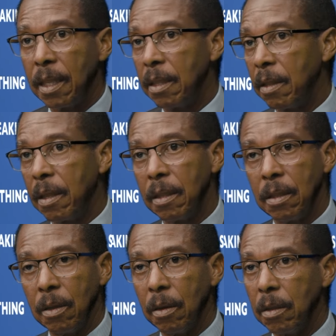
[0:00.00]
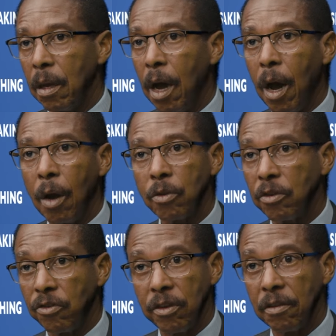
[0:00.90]
the
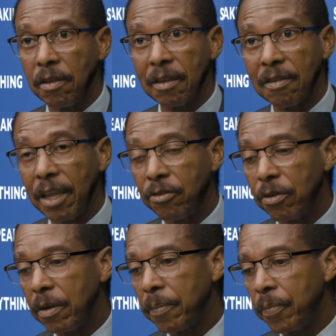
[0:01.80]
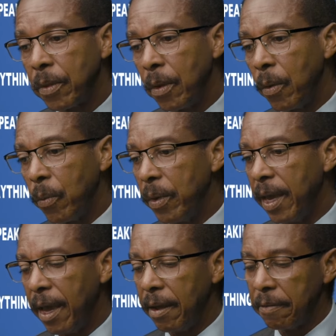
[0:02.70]
outages, etc. We
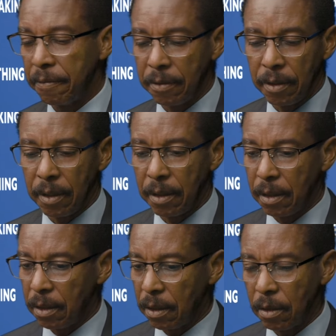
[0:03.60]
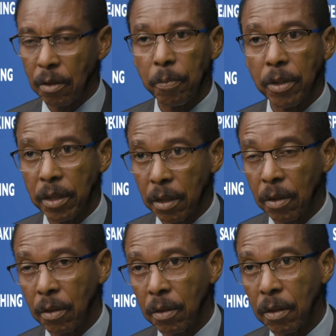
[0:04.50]
have the
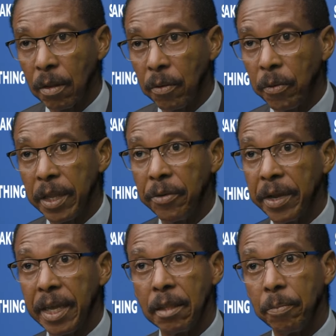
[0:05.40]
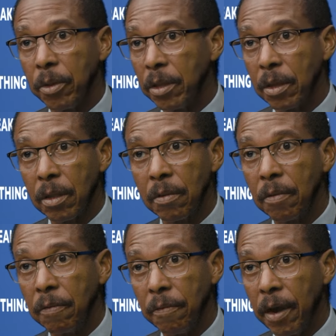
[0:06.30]
political rhetoric and the political
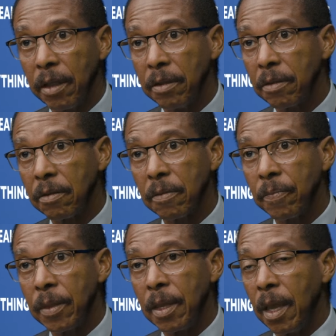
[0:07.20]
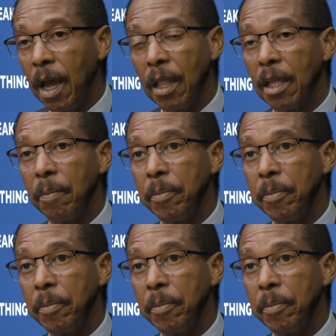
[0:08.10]
violence. A lot of